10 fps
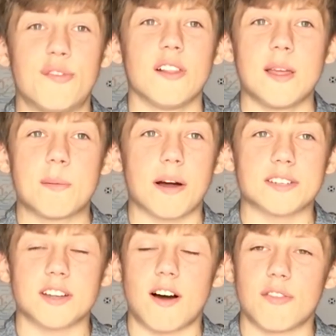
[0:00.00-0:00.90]
Philip
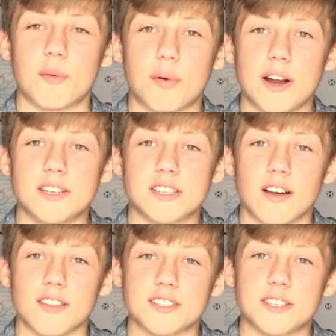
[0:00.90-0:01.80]
has half a brain
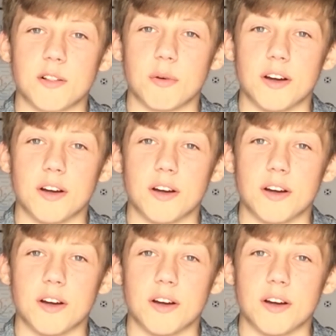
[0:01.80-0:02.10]
cell that still